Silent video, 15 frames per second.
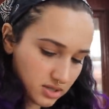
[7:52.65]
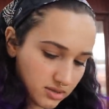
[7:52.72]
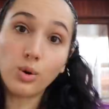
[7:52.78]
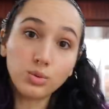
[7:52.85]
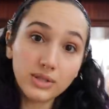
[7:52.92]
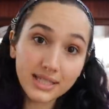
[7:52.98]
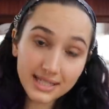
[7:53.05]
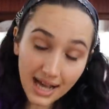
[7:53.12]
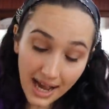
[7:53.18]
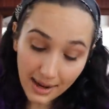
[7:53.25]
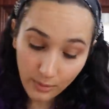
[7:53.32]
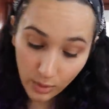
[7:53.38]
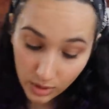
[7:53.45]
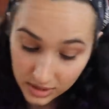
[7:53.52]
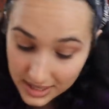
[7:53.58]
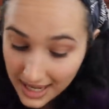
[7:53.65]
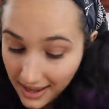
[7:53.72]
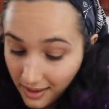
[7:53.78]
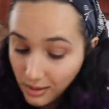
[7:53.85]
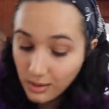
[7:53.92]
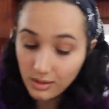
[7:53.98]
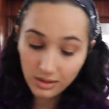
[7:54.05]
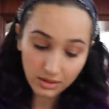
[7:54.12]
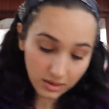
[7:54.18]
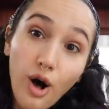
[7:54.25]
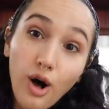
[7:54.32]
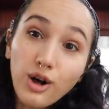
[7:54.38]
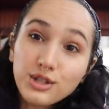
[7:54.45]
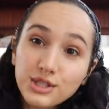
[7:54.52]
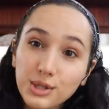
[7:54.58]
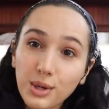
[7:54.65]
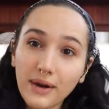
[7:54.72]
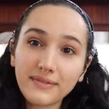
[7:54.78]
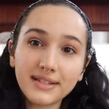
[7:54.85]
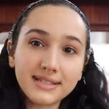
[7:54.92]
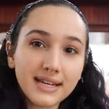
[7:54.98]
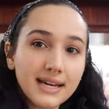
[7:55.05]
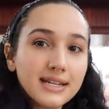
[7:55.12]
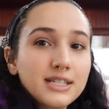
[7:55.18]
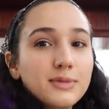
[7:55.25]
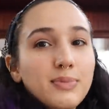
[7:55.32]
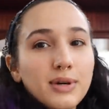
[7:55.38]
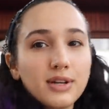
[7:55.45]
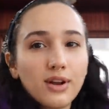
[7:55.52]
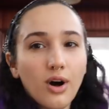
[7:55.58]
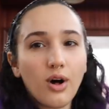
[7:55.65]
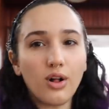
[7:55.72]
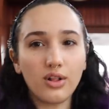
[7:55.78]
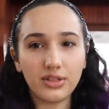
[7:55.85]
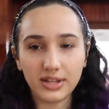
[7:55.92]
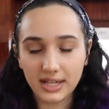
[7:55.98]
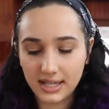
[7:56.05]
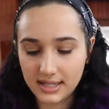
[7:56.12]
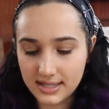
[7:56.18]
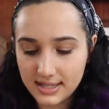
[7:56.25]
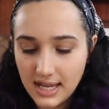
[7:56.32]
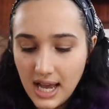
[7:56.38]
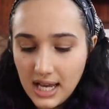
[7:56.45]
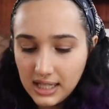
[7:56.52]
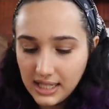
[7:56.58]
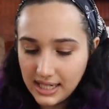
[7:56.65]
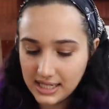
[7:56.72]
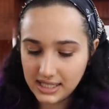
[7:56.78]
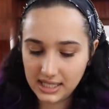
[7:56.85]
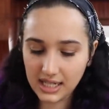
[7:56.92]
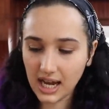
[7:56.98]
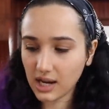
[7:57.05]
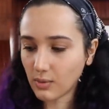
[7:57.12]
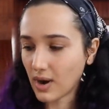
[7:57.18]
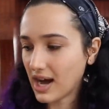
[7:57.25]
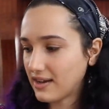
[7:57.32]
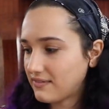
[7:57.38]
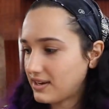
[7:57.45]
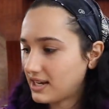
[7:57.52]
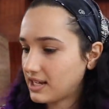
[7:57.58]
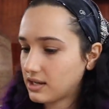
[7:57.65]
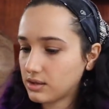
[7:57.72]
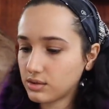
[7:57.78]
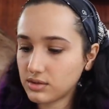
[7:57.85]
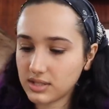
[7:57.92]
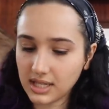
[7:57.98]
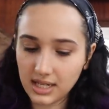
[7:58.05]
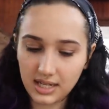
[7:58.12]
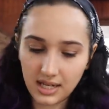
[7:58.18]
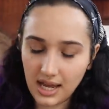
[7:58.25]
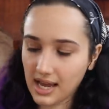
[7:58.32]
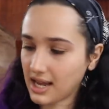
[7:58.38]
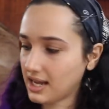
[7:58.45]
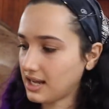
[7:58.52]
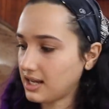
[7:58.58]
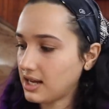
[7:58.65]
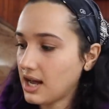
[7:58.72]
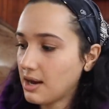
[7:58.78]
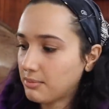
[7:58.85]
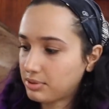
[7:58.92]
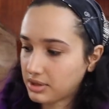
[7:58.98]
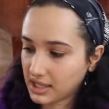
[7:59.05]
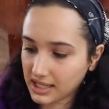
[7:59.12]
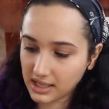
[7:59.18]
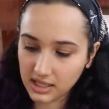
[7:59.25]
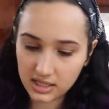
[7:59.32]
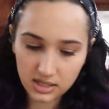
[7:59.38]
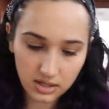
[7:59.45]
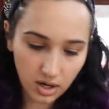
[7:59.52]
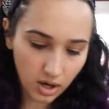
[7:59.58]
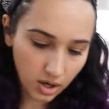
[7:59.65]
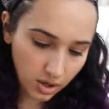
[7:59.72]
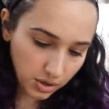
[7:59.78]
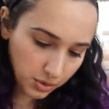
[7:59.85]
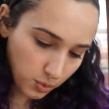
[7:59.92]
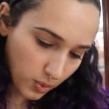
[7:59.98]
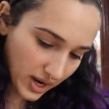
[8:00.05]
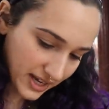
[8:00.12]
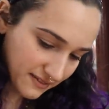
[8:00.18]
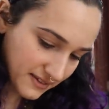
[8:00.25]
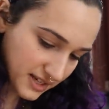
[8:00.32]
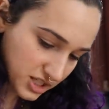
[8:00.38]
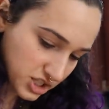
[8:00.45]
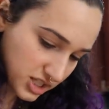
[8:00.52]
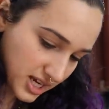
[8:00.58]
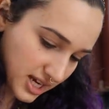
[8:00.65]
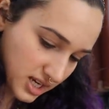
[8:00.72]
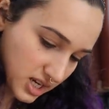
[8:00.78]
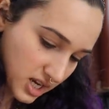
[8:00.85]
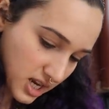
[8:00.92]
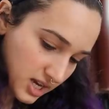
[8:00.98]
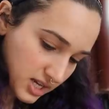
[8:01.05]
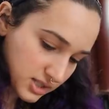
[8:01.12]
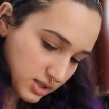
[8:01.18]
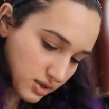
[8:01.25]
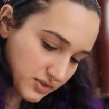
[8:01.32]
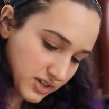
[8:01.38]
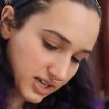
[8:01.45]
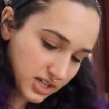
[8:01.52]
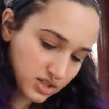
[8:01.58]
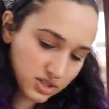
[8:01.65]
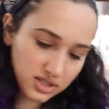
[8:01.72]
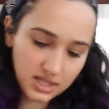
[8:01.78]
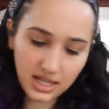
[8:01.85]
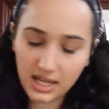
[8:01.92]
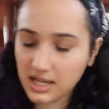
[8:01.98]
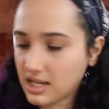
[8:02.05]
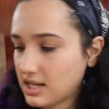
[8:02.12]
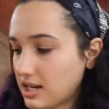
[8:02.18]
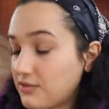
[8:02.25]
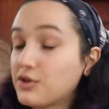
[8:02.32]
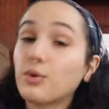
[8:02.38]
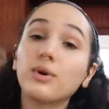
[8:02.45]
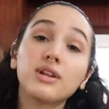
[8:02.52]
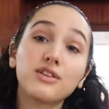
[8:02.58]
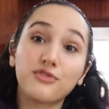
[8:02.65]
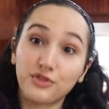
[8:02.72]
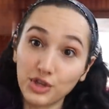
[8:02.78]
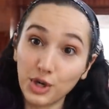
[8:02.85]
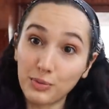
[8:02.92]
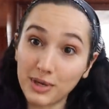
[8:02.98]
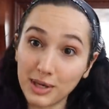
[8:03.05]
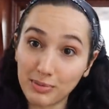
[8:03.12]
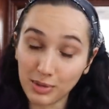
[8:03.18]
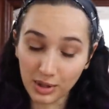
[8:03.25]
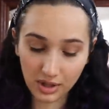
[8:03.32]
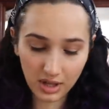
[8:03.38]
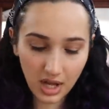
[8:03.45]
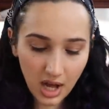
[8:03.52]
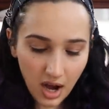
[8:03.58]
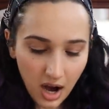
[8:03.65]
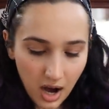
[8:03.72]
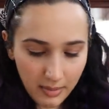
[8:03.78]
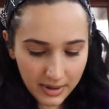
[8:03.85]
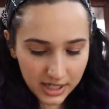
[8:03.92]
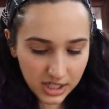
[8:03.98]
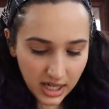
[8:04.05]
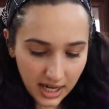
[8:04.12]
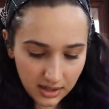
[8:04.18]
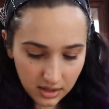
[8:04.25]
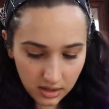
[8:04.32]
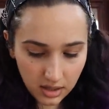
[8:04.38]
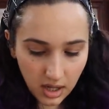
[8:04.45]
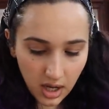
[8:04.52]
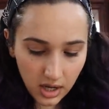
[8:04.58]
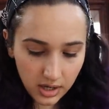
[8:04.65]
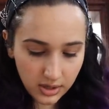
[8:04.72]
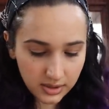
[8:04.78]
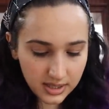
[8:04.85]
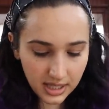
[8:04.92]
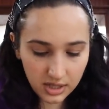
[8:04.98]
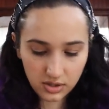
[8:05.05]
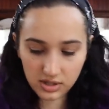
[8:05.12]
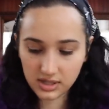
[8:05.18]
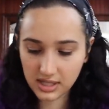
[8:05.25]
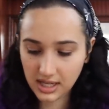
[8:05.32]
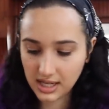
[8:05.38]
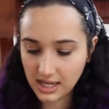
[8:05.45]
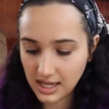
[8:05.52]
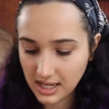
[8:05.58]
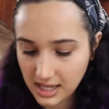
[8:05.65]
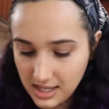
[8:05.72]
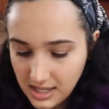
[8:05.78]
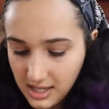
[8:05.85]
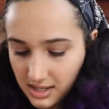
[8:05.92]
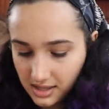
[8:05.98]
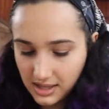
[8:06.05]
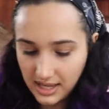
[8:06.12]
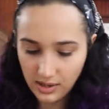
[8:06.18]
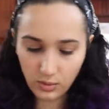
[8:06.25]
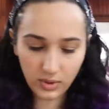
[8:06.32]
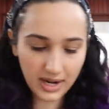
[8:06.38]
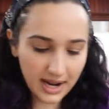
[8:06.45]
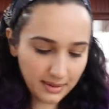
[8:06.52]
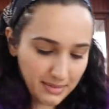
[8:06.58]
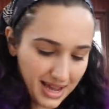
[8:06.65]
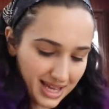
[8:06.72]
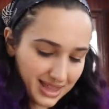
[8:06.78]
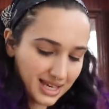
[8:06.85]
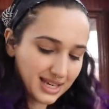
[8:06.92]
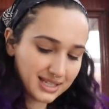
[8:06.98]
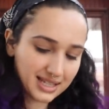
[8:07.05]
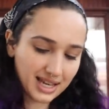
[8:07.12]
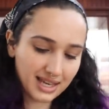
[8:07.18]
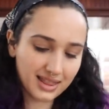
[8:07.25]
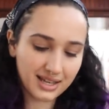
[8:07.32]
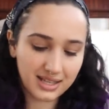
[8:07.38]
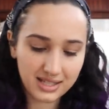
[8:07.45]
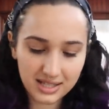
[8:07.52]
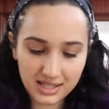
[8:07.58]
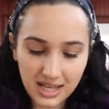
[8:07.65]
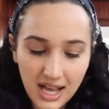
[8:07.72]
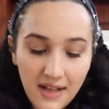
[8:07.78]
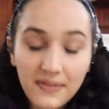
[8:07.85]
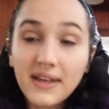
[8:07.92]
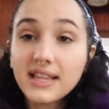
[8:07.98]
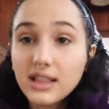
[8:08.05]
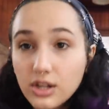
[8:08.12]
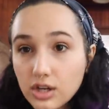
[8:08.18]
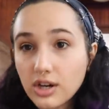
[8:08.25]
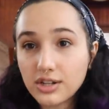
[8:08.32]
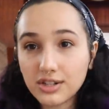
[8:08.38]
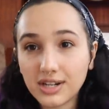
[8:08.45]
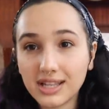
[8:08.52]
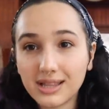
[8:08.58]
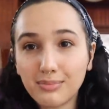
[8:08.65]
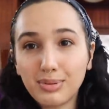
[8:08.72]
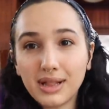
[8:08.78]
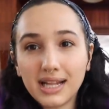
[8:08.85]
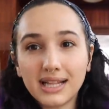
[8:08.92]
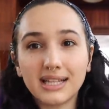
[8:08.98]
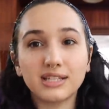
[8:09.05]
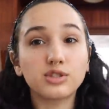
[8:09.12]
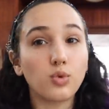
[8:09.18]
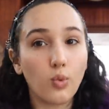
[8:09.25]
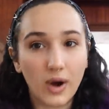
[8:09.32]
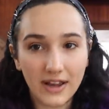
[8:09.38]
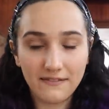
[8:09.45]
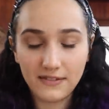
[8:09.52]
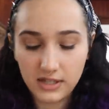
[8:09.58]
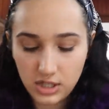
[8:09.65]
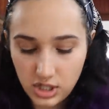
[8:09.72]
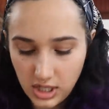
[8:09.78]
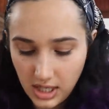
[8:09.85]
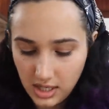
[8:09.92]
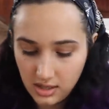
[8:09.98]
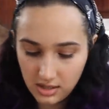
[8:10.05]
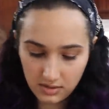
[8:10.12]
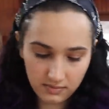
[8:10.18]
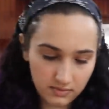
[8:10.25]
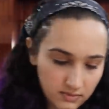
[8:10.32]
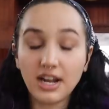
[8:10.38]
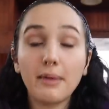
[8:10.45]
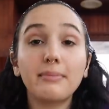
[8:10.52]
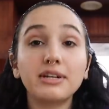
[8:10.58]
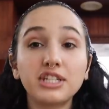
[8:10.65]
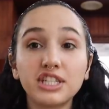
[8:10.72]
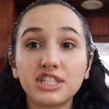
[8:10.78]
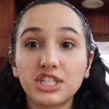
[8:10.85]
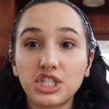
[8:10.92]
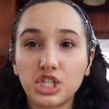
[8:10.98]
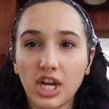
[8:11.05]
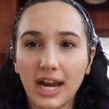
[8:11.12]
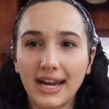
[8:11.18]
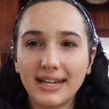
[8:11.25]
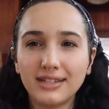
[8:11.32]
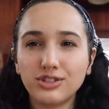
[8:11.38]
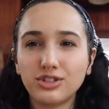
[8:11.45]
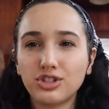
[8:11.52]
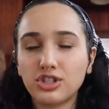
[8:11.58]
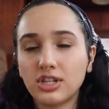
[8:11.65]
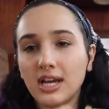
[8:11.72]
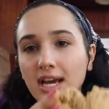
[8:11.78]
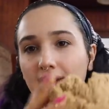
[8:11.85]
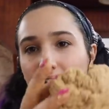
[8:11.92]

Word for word: Only time will tell. Also, I've decided to put all these like D I Y videos in a playlist called Wifey Shit. So if you're interested, if you're one of the few people on my channel who's interested in like when I make things like this, then look underneath the playlist Wifey Shit. Not much has changed.